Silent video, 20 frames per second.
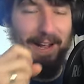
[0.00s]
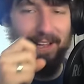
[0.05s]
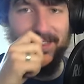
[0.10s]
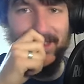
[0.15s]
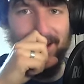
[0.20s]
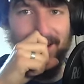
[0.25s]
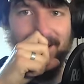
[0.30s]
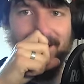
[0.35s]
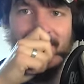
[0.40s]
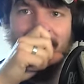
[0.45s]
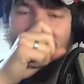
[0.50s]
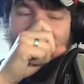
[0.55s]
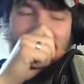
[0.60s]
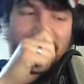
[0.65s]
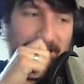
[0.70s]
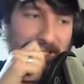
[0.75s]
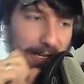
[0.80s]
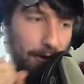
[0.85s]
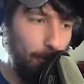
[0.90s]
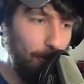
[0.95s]
I thought it said
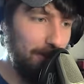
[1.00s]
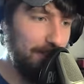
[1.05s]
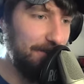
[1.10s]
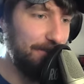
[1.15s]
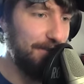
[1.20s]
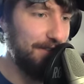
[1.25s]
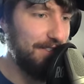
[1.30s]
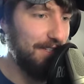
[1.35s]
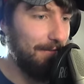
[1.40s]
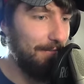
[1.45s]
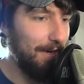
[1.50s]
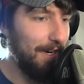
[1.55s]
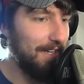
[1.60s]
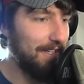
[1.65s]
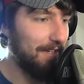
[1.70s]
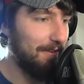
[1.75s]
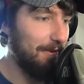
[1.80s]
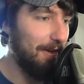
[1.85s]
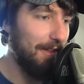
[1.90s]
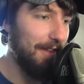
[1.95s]
Scorch for some
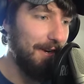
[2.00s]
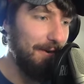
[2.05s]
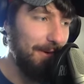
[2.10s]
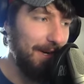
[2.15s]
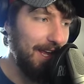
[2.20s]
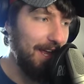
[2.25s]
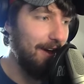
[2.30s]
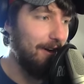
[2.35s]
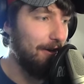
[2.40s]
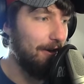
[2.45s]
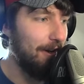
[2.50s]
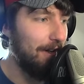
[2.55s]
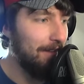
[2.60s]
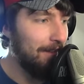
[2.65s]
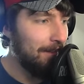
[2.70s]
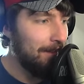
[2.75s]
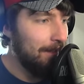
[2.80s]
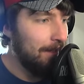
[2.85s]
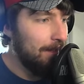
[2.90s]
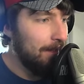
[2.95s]
reason. Well, there we go.
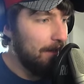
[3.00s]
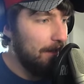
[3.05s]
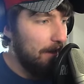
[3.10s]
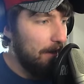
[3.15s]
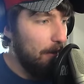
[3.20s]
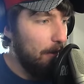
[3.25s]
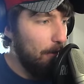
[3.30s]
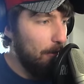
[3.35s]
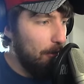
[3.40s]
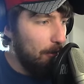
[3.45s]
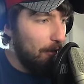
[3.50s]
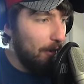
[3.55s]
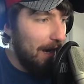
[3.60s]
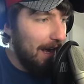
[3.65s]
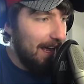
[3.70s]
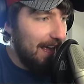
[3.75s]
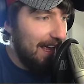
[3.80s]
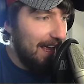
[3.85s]
Ooh.